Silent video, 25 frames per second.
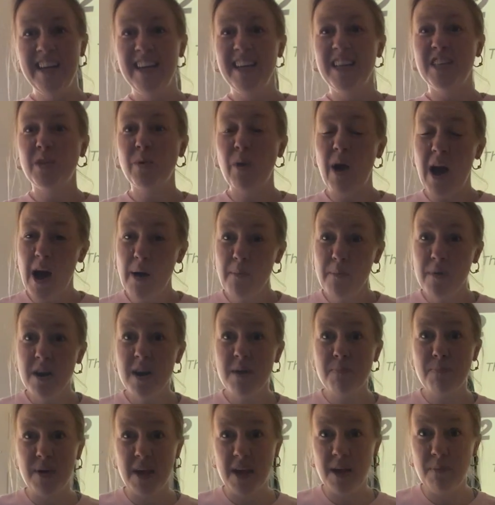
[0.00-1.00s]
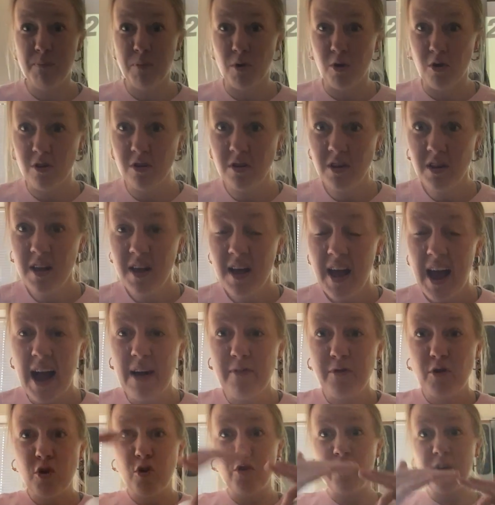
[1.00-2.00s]
So how many people
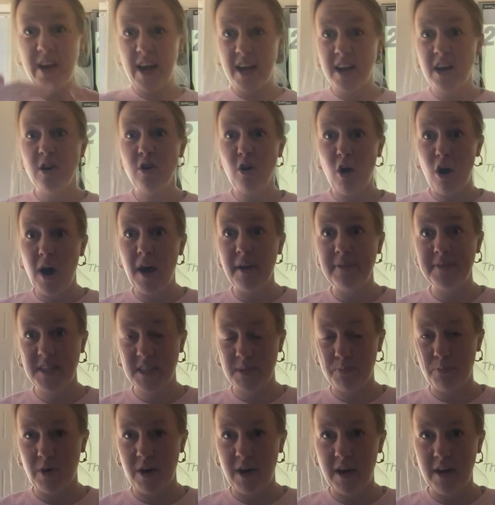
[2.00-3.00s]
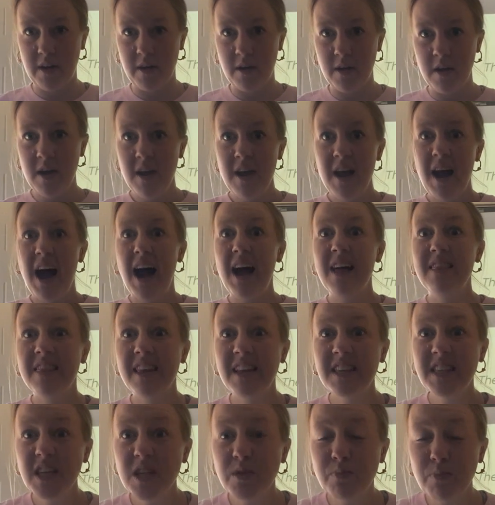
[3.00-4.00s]
have created offspring? And
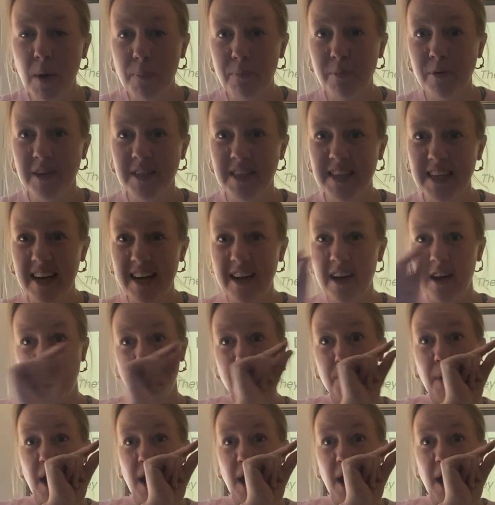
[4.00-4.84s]
this is represented